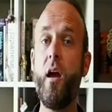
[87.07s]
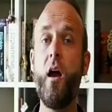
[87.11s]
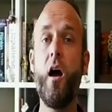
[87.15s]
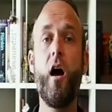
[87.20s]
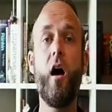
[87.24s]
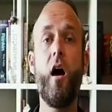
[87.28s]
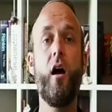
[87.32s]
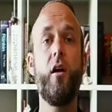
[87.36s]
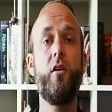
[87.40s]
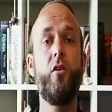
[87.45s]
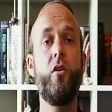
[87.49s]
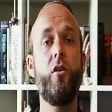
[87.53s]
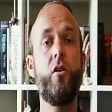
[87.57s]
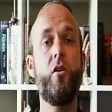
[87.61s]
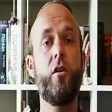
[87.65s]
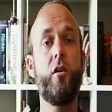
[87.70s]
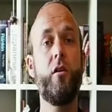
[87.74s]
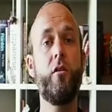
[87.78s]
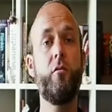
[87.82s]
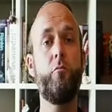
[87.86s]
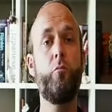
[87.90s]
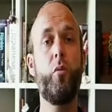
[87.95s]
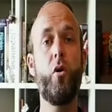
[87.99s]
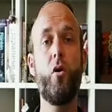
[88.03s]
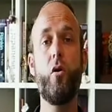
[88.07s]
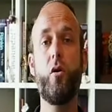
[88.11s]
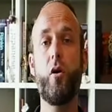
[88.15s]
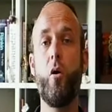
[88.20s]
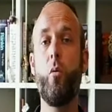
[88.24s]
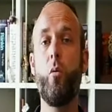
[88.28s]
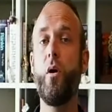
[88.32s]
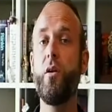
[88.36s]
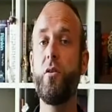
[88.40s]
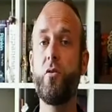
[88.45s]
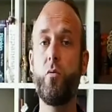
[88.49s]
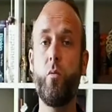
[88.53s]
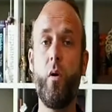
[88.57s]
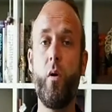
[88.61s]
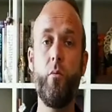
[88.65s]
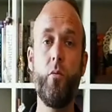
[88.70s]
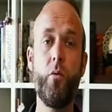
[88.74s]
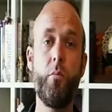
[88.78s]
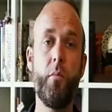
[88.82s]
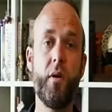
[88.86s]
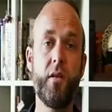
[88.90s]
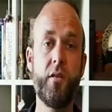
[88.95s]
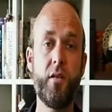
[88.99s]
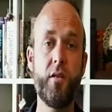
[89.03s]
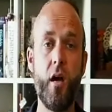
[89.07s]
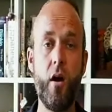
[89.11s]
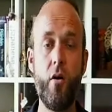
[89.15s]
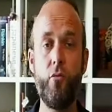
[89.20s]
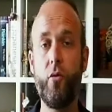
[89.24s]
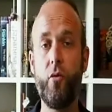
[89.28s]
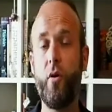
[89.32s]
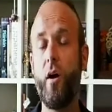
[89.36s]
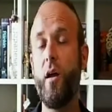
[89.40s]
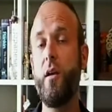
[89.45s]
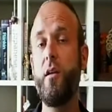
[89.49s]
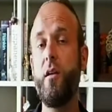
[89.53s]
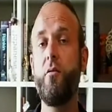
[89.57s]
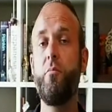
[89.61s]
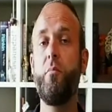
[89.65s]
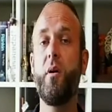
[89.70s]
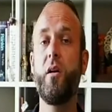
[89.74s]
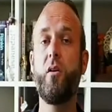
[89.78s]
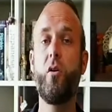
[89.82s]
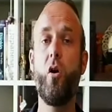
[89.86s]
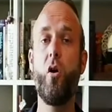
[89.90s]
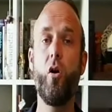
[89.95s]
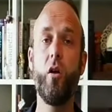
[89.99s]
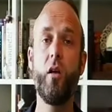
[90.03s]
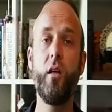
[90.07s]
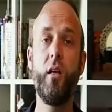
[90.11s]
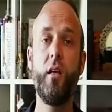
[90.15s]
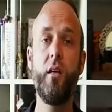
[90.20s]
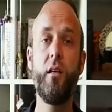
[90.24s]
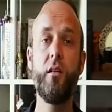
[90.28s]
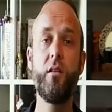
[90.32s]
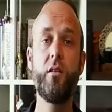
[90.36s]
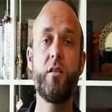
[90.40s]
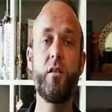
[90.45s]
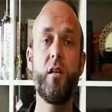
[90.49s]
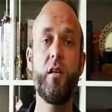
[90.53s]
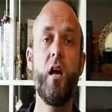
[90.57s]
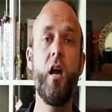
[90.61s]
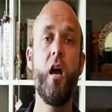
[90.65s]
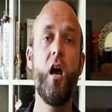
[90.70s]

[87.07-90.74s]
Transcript: uh, you can book a one-to-one -one with myself or any of my colleagues